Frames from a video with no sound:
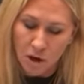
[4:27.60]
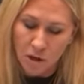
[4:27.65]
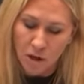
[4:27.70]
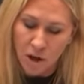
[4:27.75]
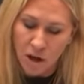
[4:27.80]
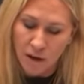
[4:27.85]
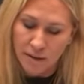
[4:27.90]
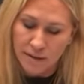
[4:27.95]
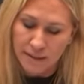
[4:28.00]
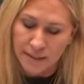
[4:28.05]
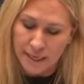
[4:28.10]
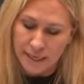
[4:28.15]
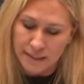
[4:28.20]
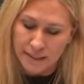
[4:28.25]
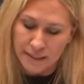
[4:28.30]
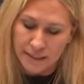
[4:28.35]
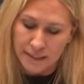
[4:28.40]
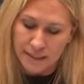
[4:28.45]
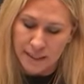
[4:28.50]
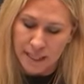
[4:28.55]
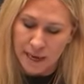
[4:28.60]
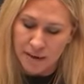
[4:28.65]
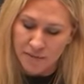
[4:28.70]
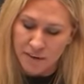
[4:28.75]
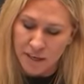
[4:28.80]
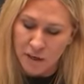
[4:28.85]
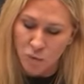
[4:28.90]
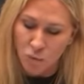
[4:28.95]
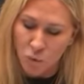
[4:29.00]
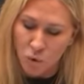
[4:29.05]
Our law says that
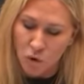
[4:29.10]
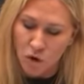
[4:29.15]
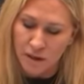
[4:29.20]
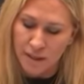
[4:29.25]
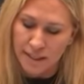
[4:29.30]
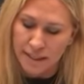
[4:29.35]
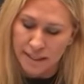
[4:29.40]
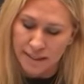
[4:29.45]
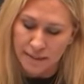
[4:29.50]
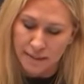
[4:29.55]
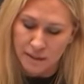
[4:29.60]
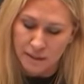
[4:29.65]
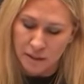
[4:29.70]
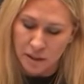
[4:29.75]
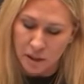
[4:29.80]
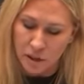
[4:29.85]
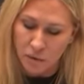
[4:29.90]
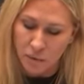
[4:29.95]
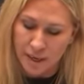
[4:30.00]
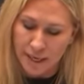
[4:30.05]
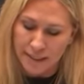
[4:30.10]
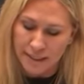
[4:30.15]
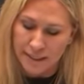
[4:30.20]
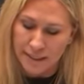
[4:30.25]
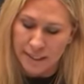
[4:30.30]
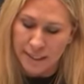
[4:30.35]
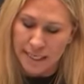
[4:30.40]
levying war against the U.S.,